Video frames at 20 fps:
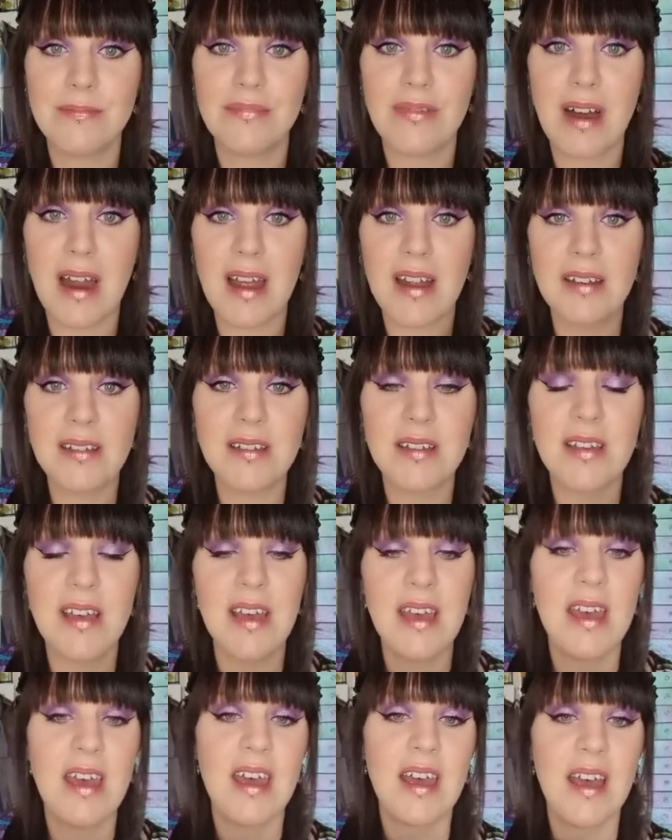brand
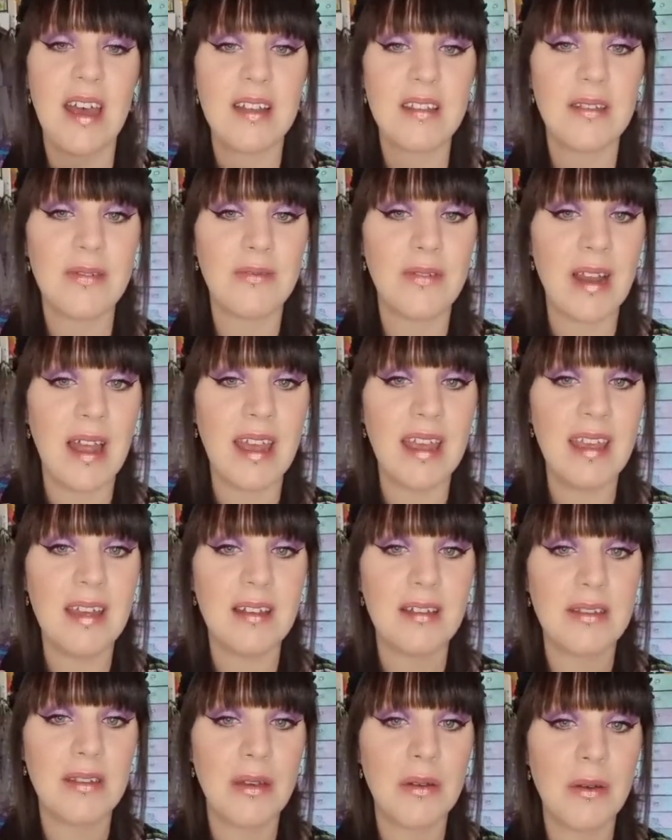as of late,
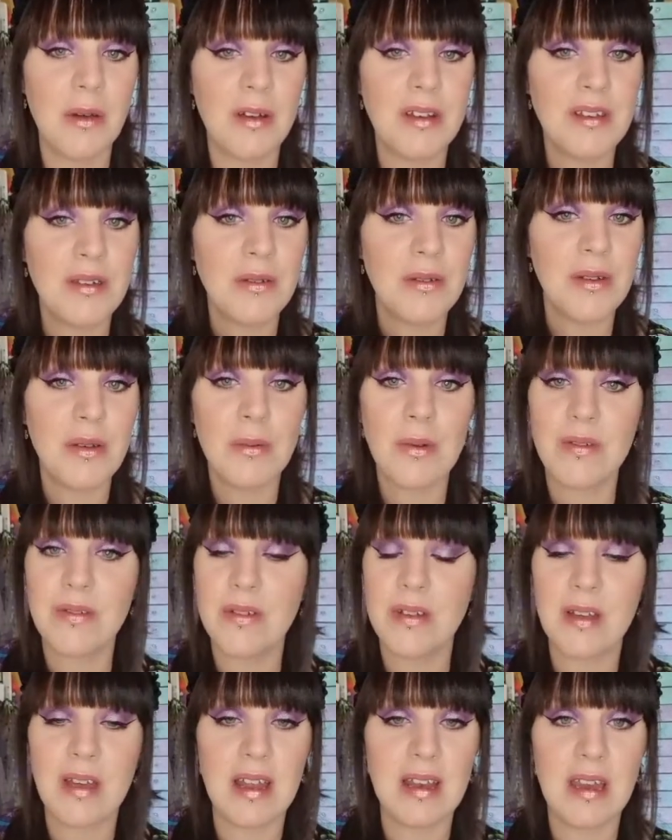so I don't know
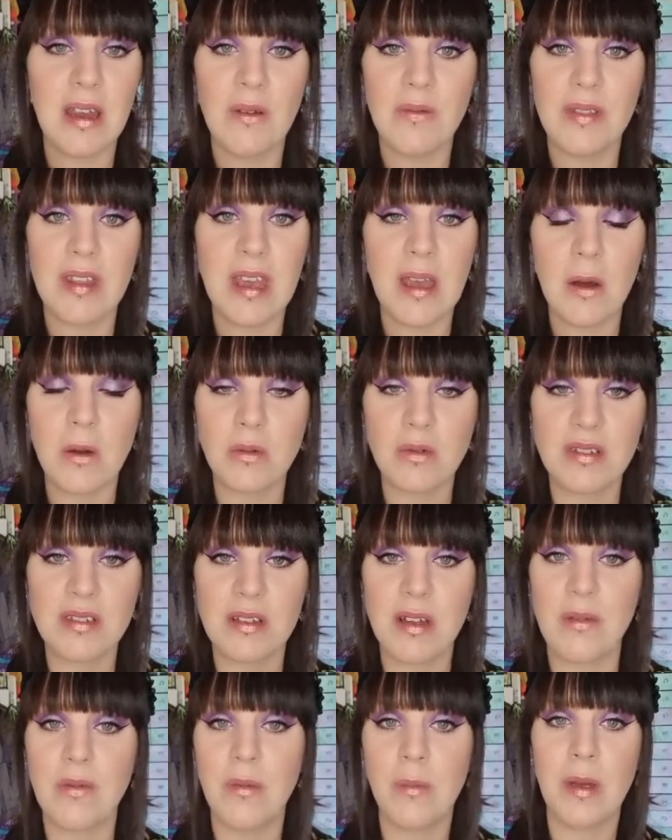whether any of the old
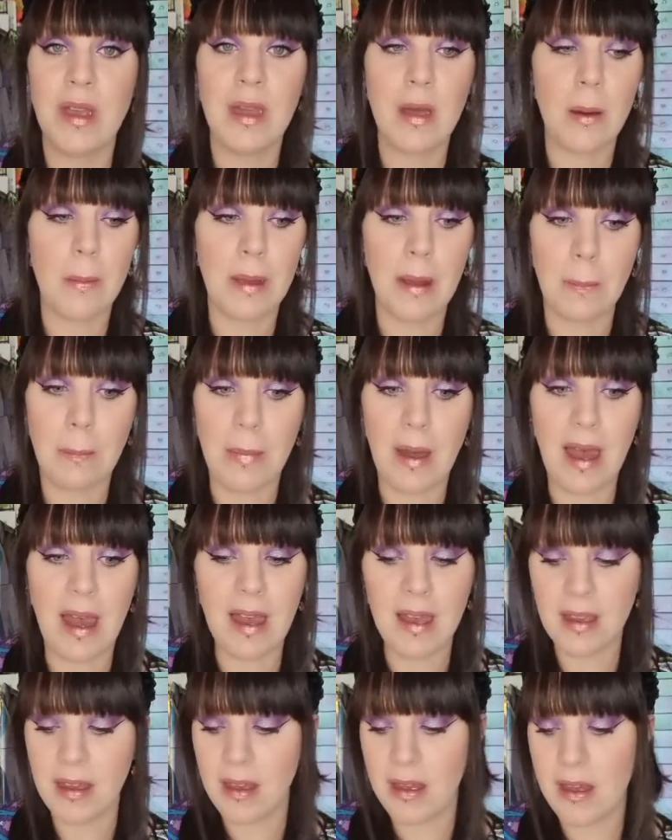stuff will be coming
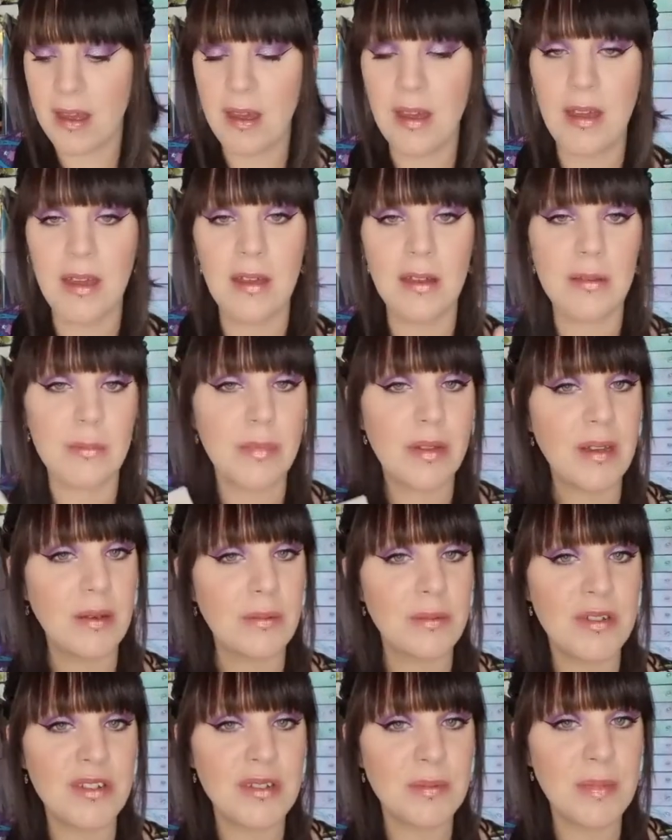back, but it
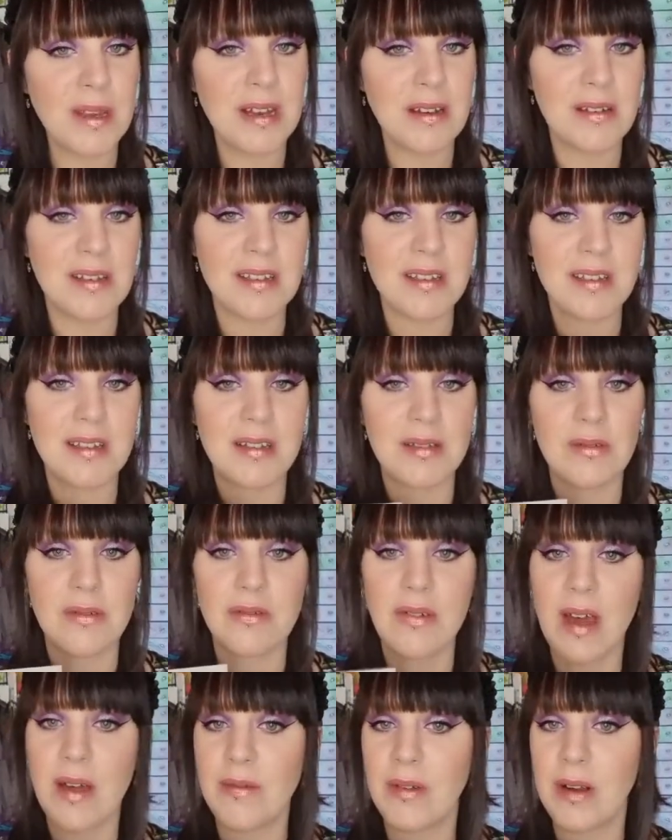would just be nice to sort of
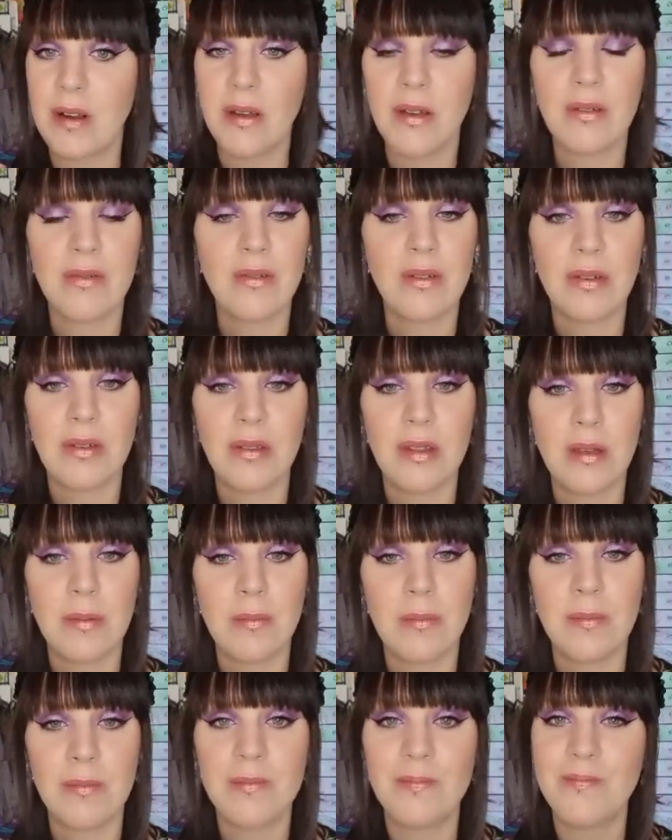have a look through
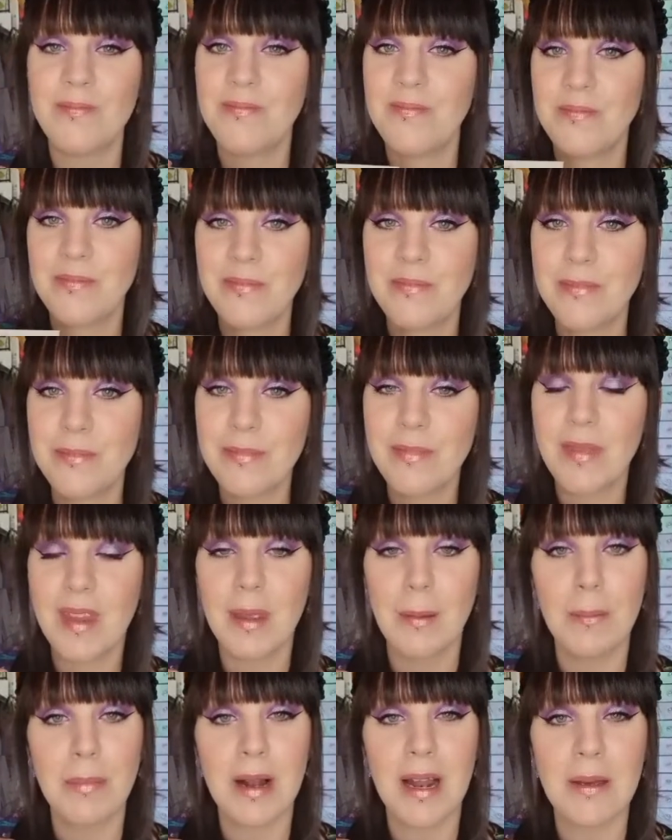them,
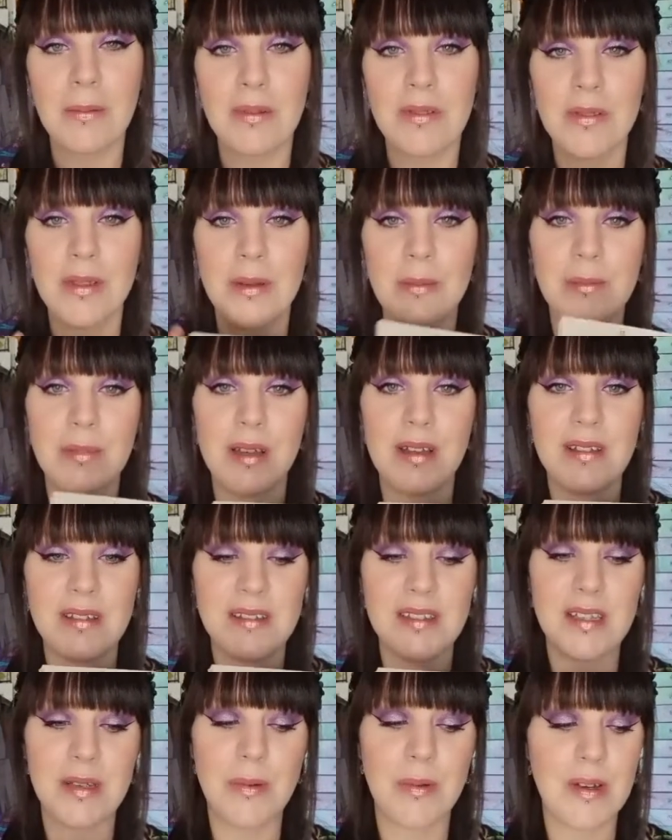play with them,
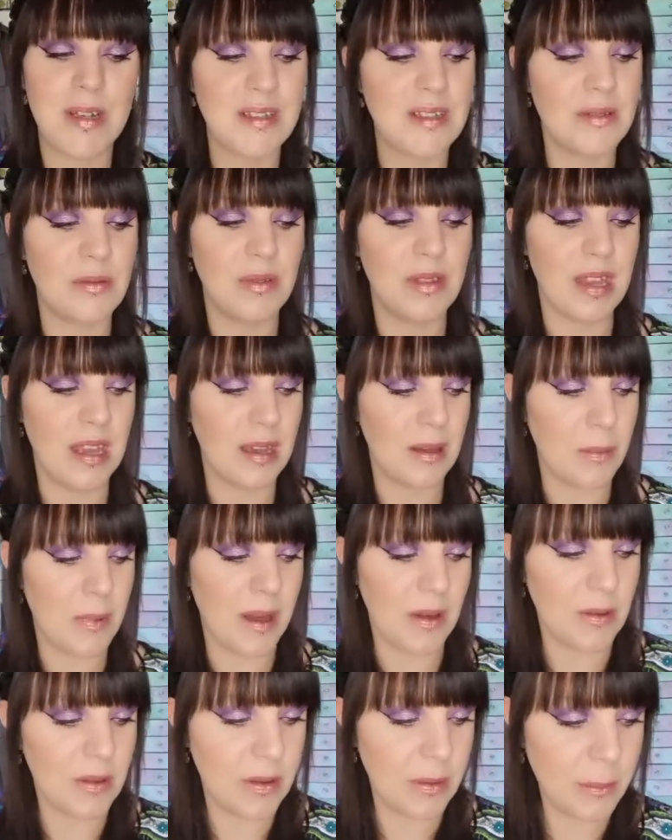see what I still think
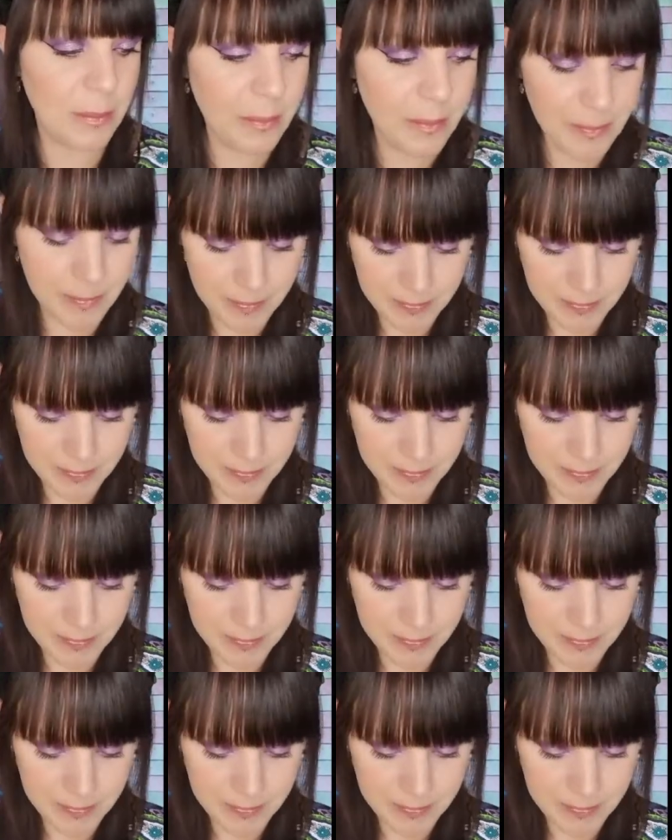about them.